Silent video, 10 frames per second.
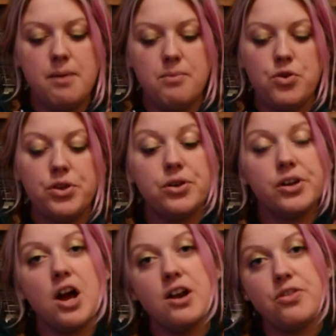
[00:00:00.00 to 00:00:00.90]
or you
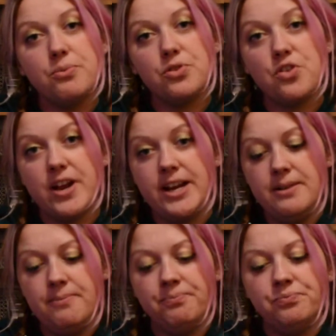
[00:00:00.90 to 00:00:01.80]
can colour them
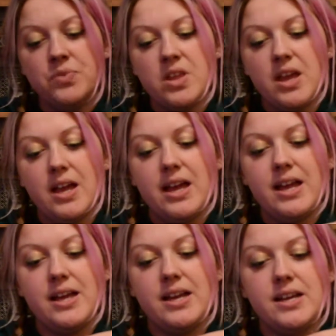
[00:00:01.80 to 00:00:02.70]
green
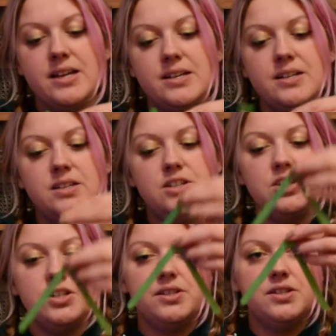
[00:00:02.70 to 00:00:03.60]
and
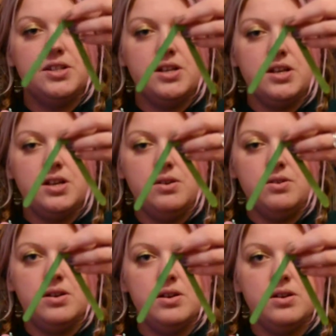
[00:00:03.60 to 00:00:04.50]
just do
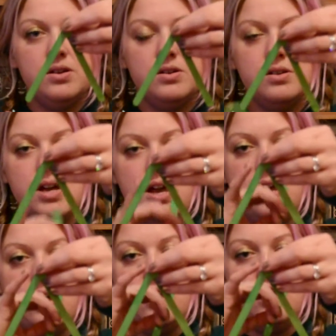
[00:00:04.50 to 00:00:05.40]

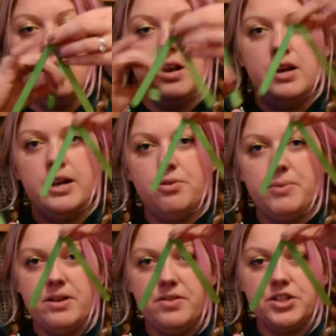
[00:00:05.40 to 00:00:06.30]
a little
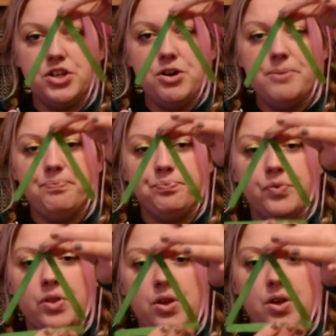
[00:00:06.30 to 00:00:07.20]
bit at the top,
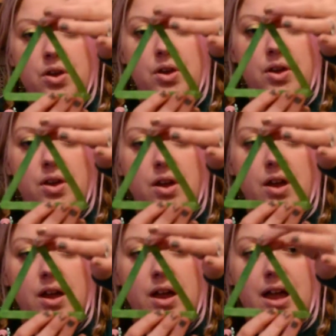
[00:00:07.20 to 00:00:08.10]

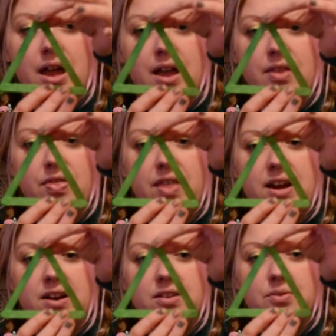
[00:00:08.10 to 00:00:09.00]
and
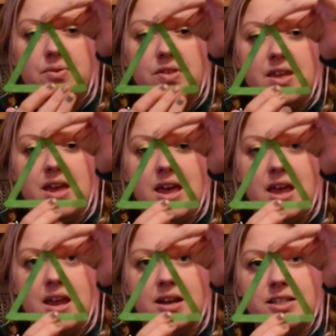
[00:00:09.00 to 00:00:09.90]
then another one
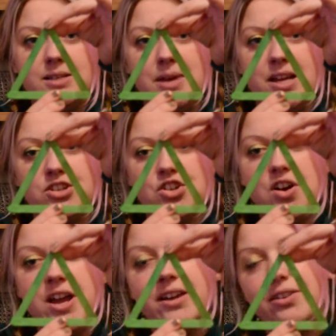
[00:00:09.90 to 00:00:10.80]
there to make a
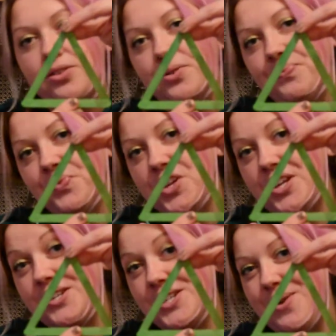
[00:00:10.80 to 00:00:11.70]
triangle. Can
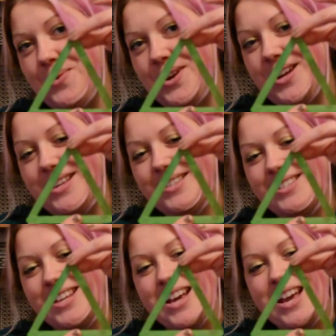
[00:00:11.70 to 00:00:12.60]
you tell what it is?